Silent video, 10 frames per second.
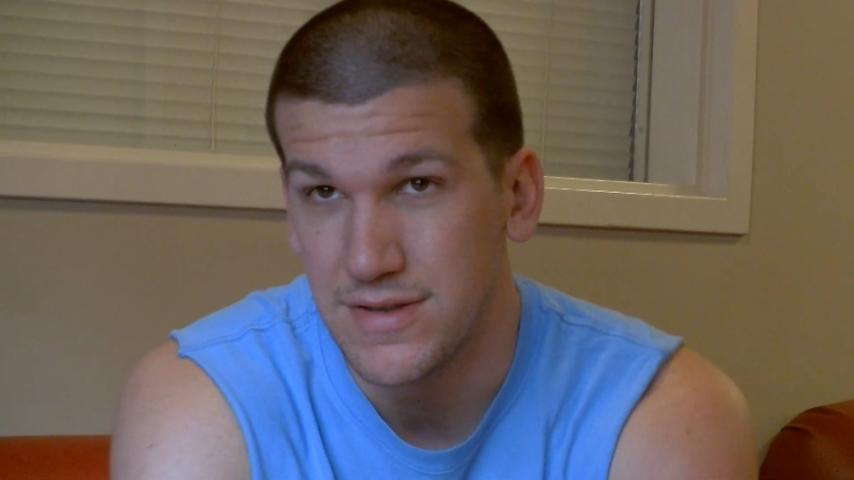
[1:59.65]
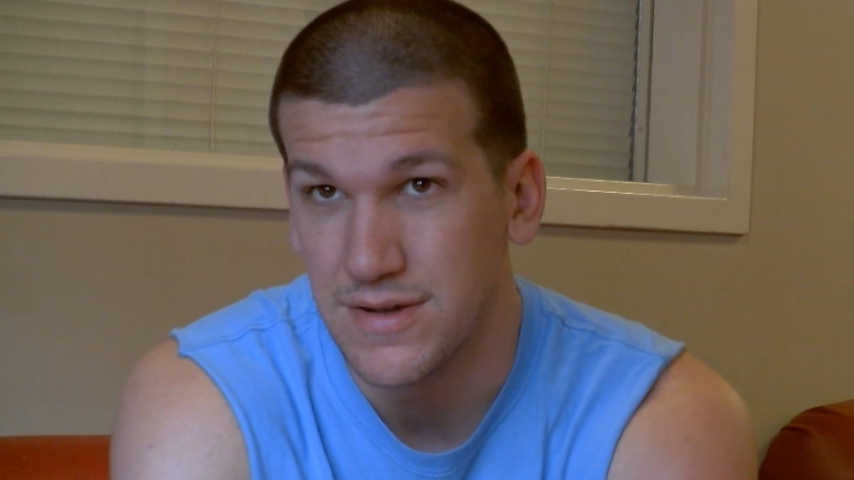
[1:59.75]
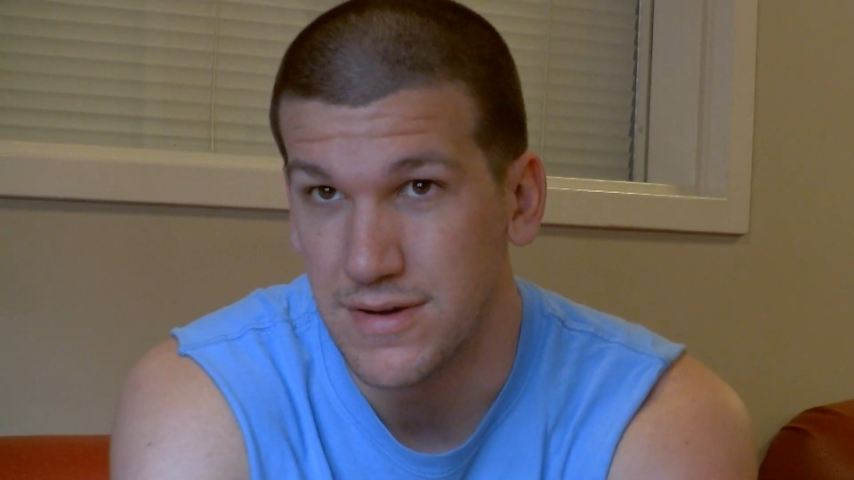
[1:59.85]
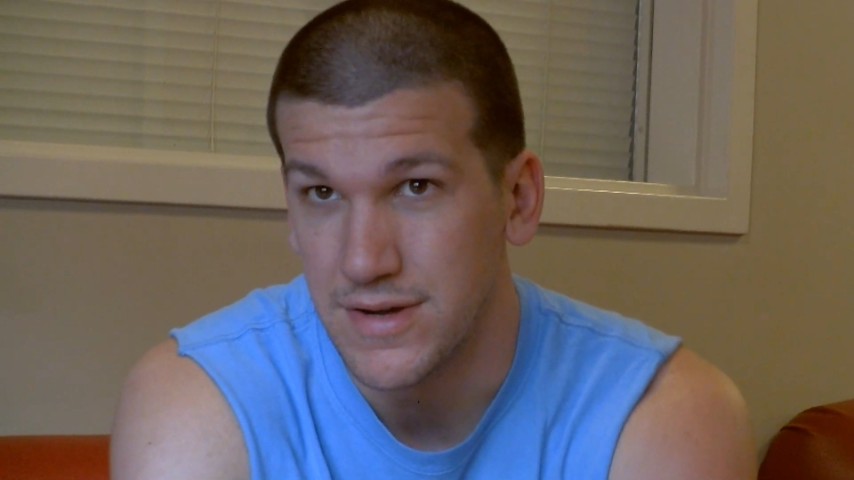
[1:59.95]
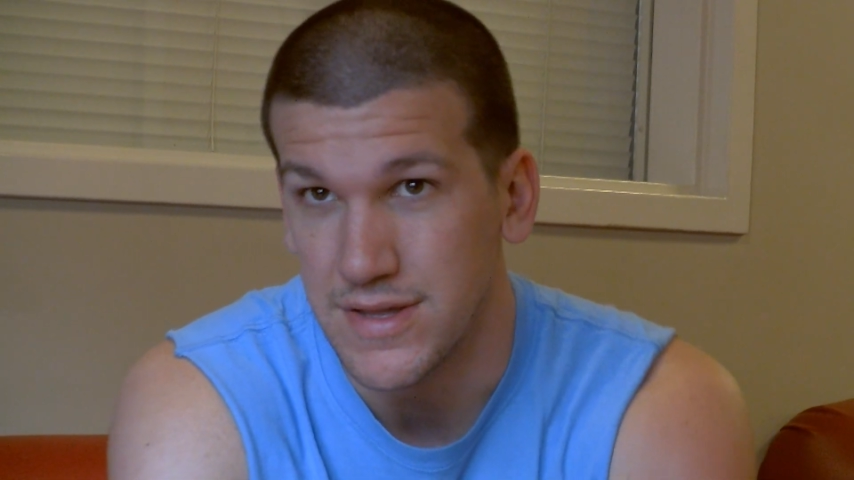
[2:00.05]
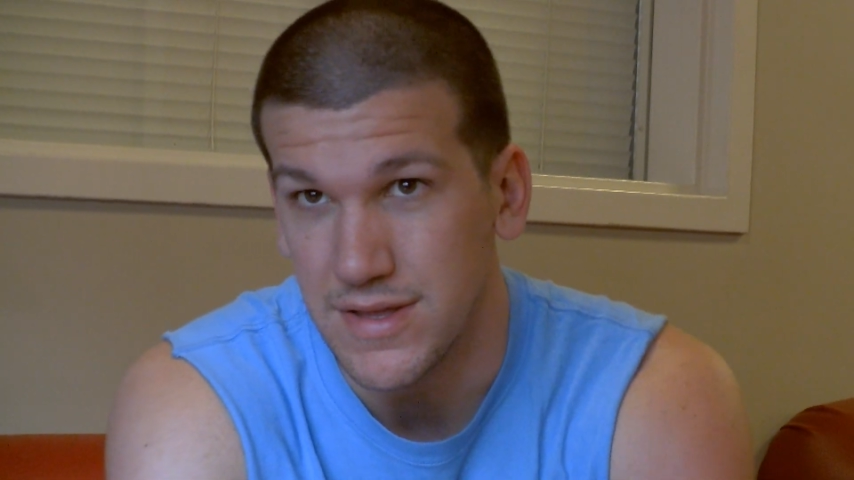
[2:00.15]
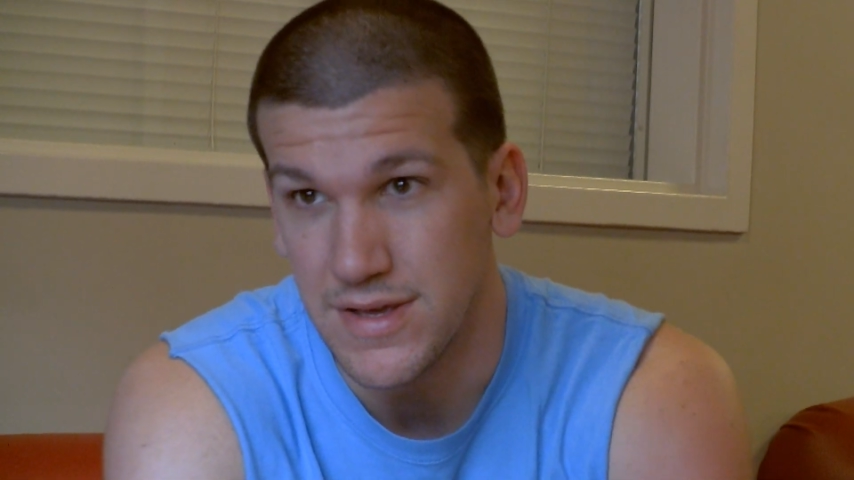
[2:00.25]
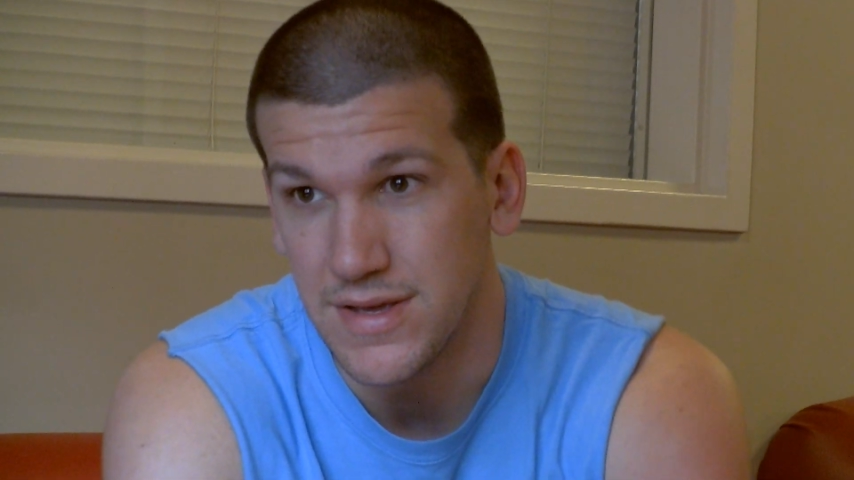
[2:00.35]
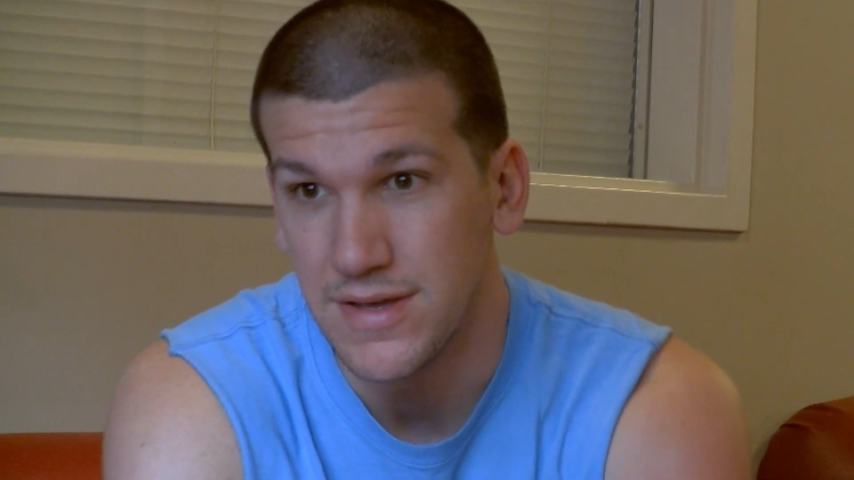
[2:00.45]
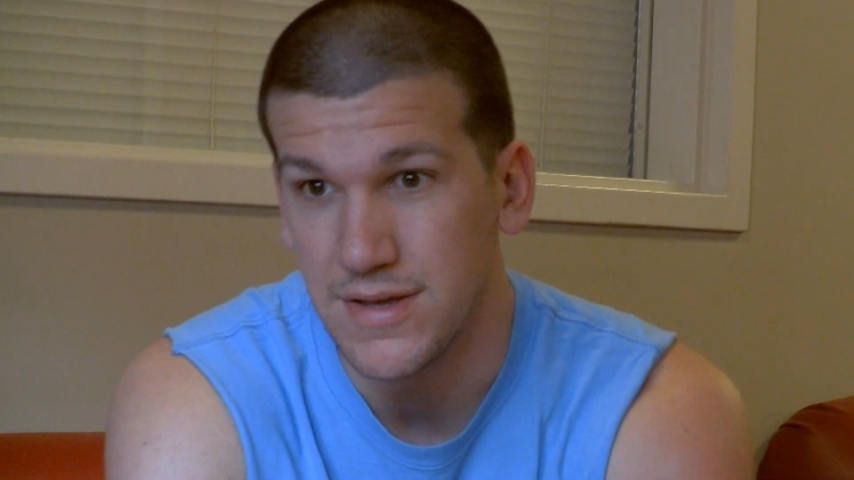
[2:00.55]
during
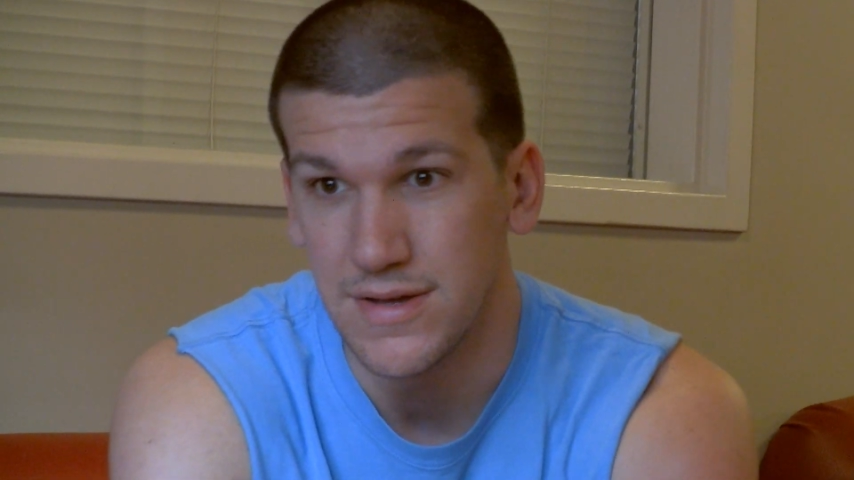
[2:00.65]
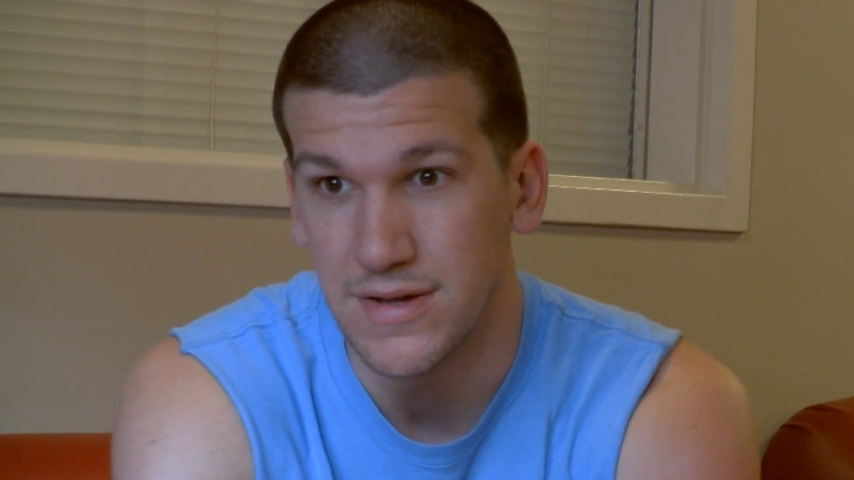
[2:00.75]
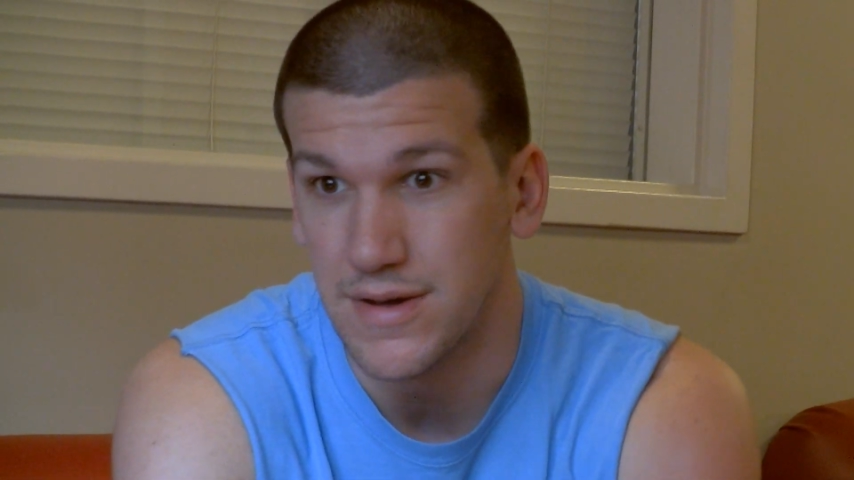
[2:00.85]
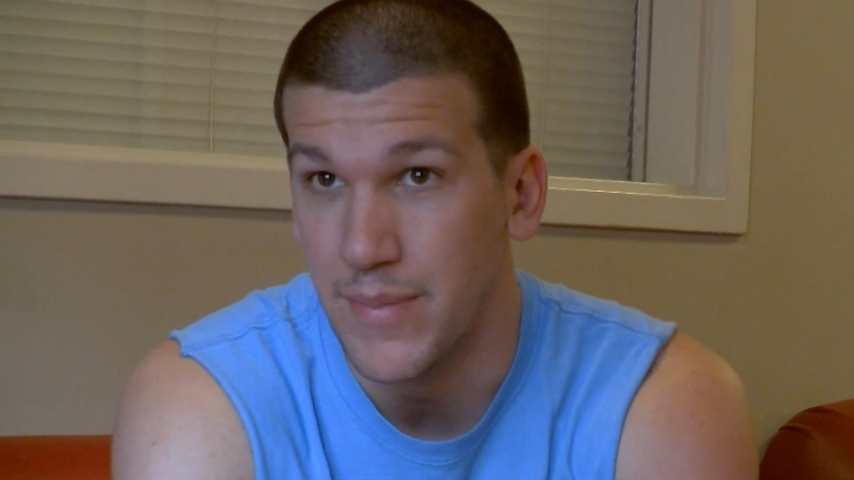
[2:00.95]
the